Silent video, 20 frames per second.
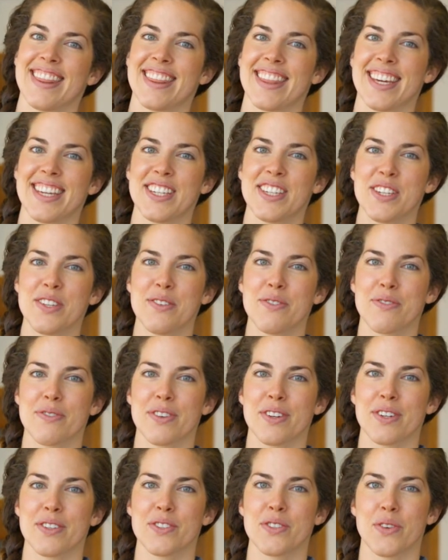Thank you
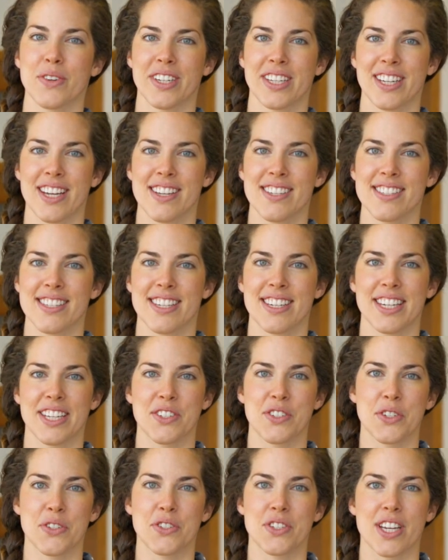for joining us at
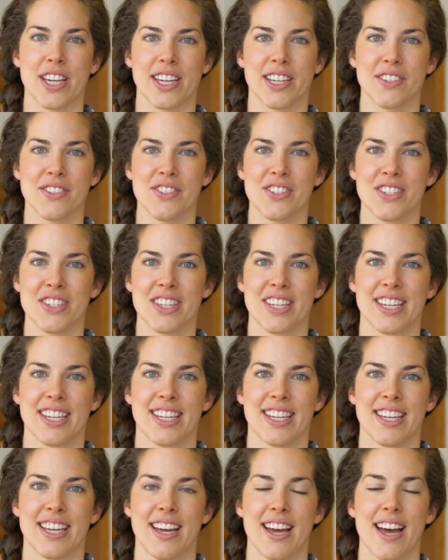Nature Change.
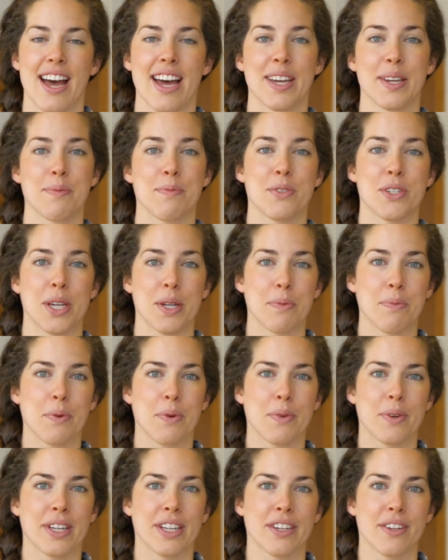I am Jane
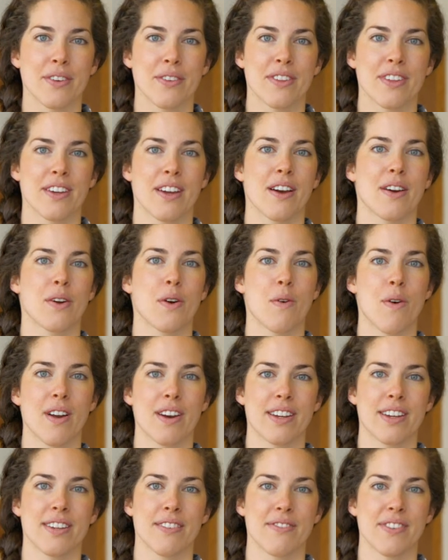Perrino, the
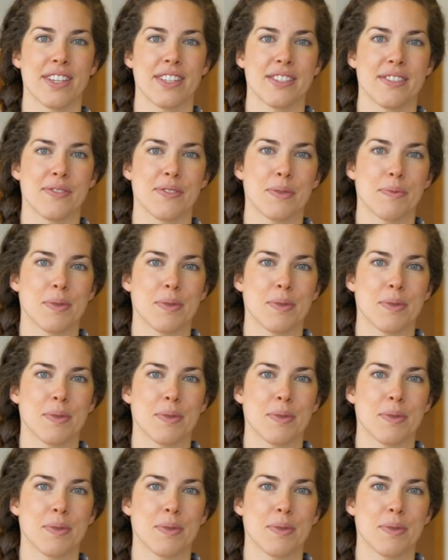Aquatic Invasive